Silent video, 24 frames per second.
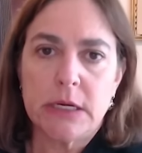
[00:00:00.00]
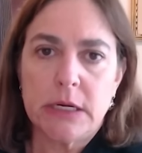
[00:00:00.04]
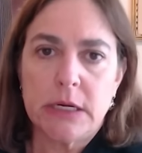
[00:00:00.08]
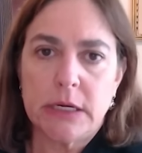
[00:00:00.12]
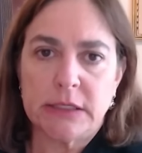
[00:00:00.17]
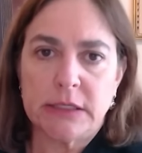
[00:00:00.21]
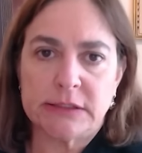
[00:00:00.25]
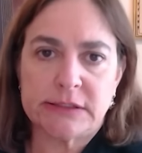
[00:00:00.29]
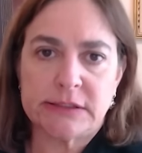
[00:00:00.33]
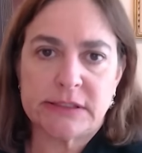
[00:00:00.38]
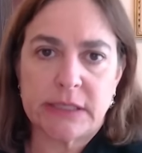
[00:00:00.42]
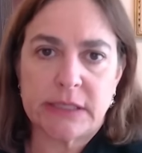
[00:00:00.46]

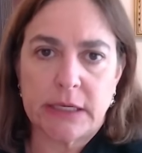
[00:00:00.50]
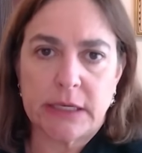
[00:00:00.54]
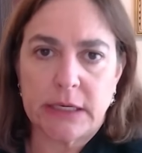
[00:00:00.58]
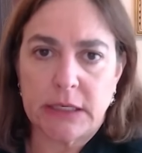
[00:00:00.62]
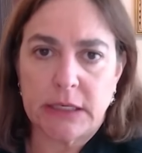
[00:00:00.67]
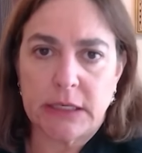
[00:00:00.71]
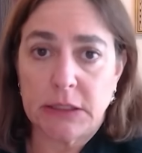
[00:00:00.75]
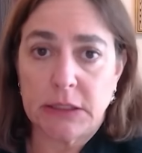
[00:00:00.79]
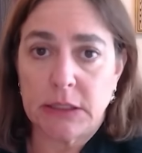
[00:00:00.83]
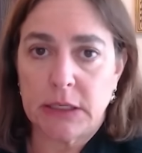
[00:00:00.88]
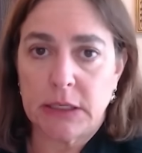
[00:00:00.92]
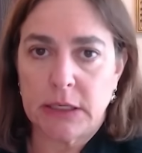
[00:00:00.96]
is
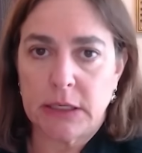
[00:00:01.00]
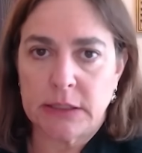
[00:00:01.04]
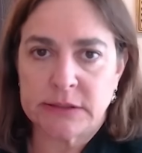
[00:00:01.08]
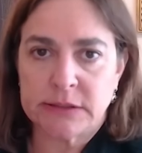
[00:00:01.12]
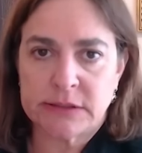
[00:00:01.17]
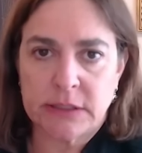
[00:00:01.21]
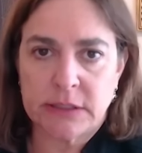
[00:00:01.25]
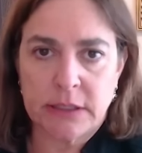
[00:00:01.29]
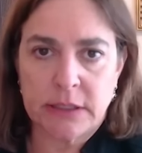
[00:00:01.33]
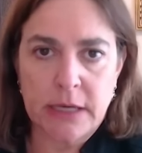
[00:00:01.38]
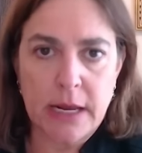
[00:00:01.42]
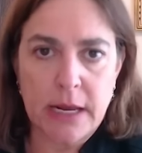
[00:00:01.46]

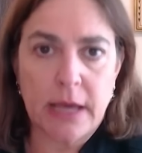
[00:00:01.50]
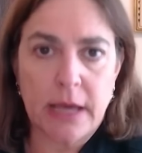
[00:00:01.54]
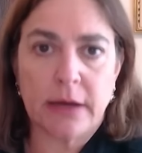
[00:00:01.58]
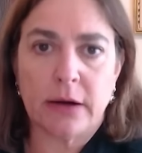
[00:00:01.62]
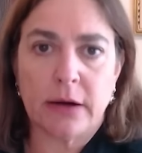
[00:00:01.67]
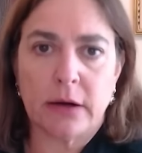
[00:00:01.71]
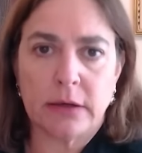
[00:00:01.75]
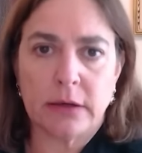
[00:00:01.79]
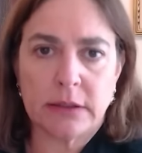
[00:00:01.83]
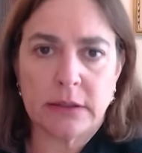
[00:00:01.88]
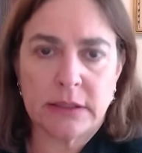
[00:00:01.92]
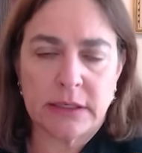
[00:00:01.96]
an
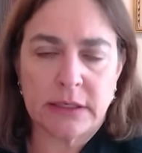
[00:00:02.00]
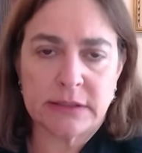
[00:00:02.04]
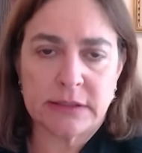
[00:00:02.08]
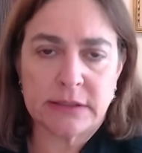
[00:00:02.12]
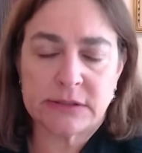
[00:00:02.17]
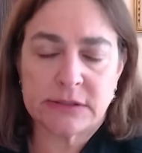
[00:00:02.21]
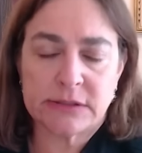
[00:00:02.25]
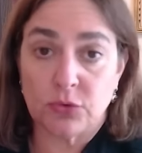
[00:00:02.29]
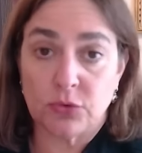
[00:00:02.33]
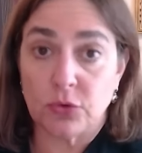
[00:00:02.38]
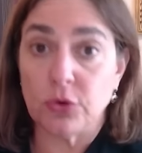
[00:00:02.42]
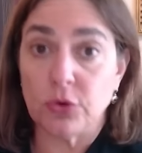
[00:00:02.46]

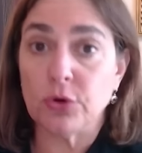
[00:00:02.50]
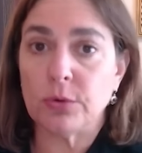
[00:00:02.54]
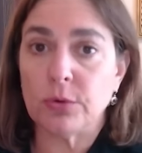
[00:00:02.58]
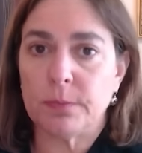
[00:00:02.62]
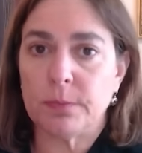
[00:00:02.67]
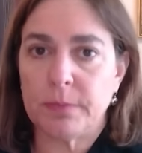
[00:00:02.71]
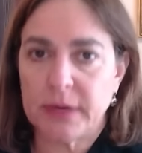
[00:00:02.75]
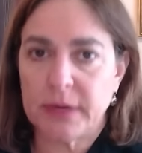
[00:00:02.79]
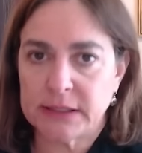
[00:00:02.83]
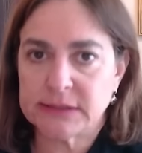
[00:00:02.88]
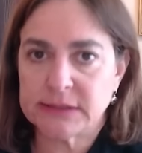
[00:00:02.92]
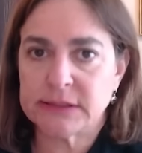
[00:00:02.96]
anarchist
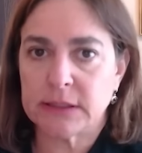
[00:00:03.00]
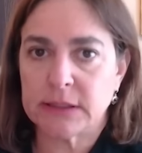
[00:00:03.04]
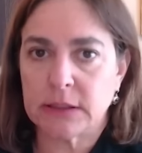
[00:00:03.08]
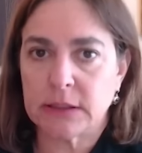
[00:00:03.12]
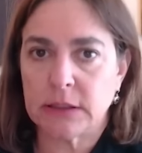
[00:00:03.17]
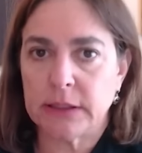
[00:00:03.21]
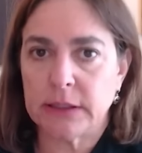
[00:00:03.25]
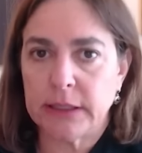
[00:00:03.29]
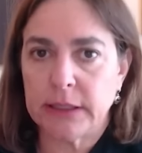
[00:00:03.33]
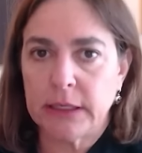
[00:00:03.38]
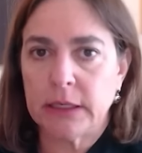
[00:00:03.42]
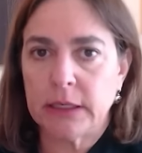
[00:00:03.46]
group,
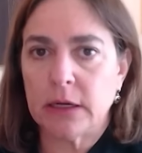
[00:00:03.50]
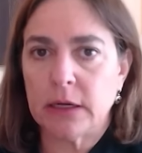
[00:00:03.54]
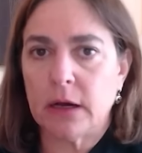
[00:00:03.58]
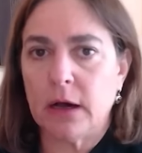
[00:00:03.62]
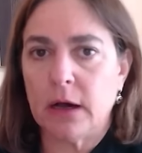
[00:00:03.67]
basically,